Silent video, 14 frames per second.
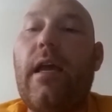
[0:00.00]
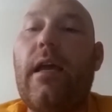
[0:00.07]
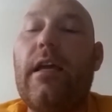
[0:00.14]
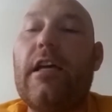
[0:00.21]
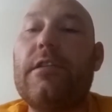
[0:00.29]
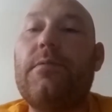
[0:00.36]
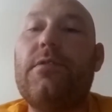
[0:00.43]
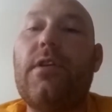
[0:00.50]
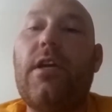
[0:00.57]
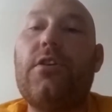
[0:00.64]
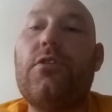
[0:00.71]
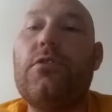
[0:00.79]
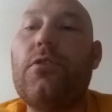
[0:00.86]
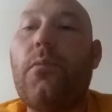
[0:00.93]
and
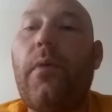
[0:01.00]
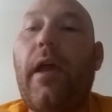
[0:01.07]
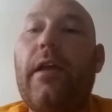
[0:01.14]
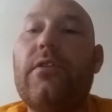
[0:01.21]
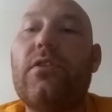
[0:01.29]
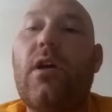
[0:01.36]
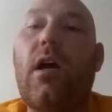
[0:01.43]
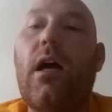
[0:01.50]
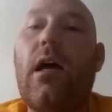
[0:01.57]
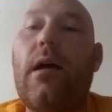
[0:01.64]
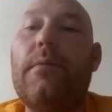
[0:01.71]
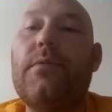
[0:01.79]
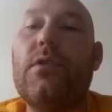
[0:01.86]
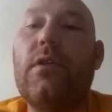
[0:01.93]
customizations to paid
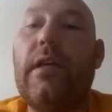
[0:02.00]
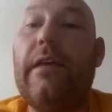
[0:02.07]
jobs.